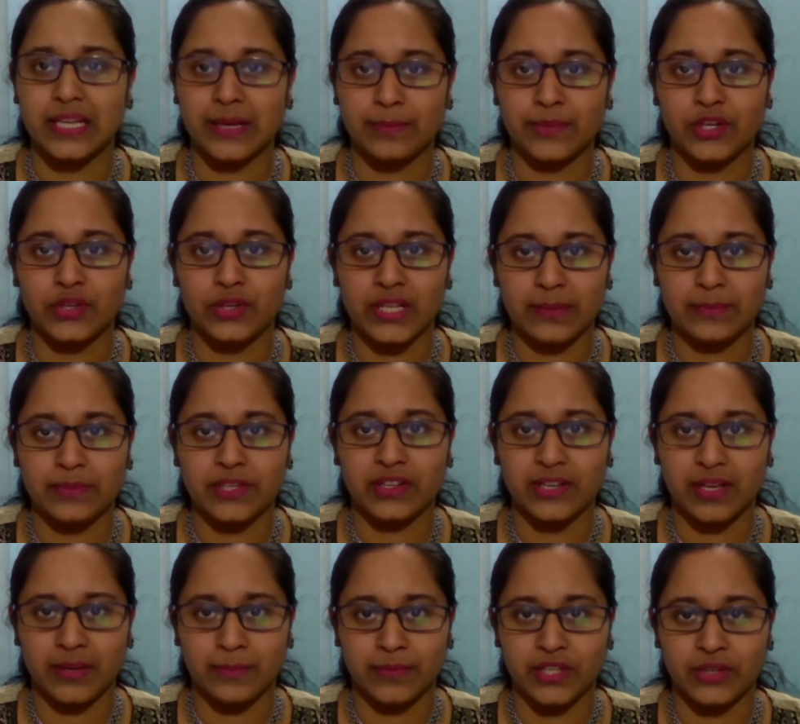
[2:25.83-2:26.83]

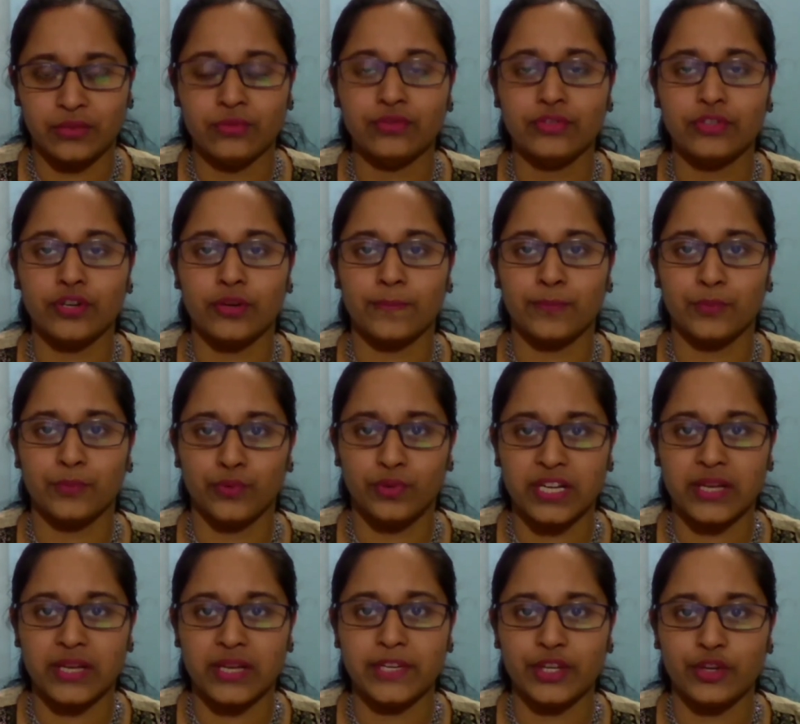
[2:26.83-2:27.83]

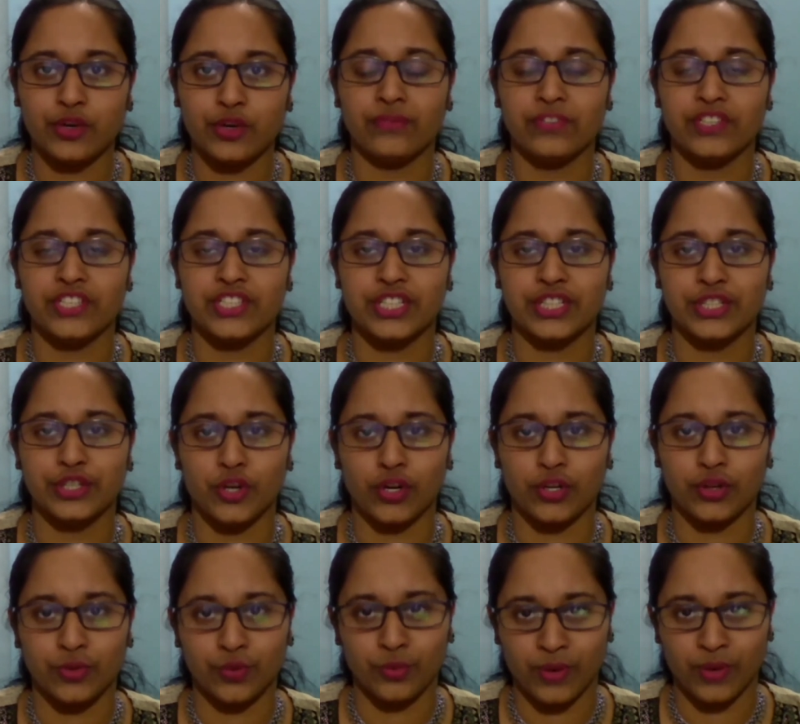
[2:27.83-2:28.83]

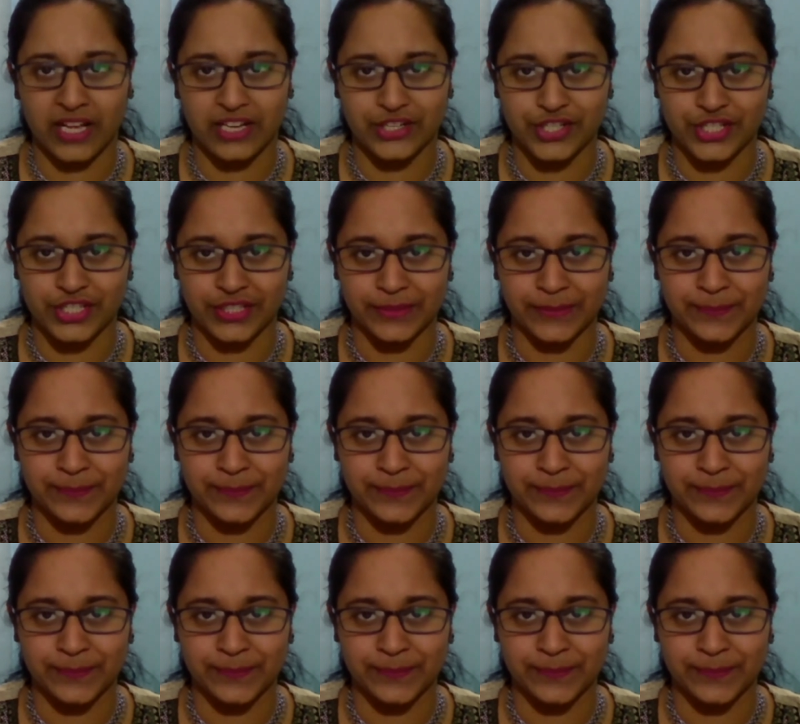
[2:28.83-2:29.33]
www.poornamecovision.org.